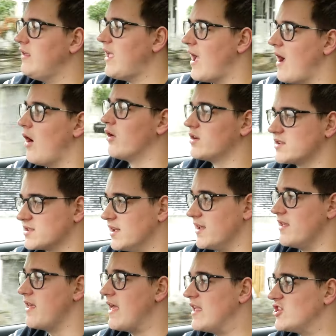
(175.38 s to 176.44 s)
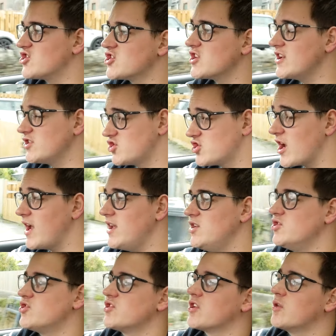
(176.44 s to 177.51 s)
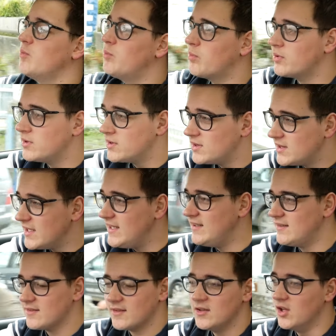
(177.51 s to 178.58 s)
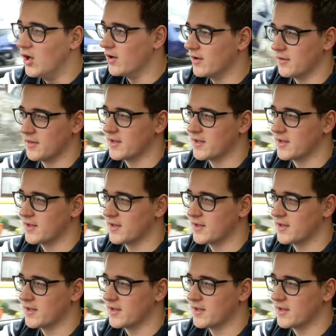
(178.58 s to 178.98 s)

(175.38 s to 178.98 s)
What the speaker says: Yeah, honestly, it has changed the complete look of the